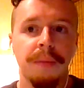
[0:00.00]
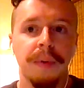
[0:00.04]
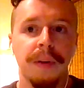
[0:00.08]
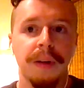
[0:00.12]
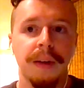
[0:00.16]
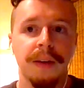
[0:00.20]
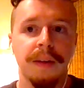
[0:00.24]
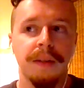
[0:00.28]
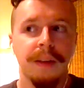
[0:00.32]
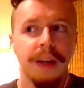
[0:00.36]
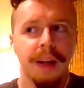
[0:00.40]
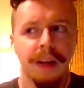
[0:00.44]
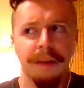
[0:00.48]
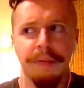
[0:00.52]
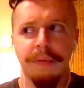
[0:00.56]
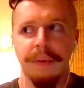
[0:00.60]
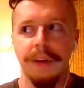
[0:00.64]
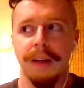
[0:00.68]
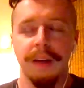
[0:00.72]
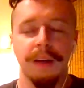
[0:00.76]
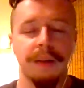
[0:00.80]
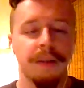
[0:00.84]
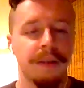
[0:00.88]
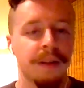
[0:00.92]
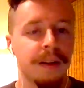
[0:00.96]
But yeah, if I
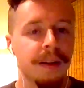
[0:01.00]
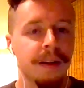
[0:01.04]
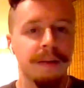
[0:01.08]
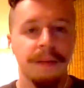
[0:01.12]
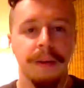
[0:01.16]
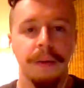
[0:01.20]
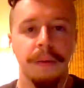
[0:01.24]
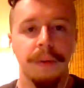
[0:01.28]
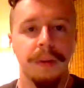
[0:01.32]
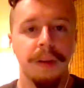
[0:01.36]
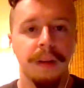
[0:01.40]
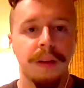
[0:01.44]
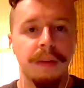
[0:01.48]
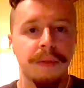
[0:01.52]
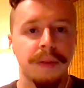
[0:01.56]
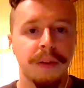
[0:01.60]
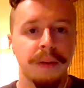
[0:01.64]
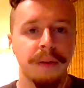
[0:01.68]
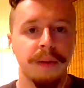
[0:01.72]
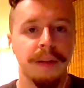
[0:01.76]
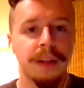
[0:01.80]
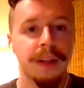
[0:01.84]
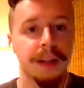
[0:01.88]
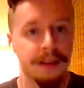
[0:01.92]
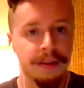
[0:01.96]
can do that, I would love
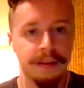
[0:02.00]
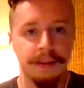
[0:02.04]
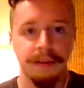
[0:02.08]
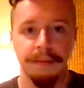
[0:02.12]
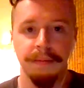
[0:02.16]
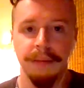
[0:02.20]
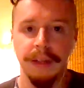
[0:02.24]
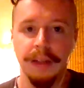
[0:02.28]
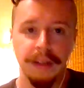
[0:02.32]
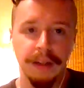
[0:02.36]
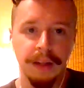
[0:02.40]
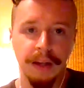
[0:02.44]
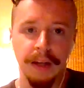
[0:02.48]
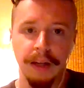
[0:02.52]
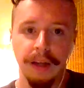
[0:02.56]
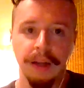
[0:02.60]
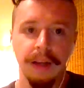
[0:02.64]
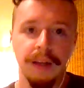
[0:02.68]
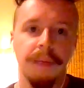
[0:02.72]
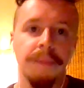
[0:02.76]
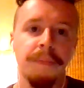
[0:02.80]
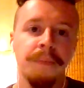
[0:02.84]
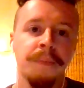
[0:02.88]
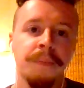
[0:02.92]
to, and that's the idea.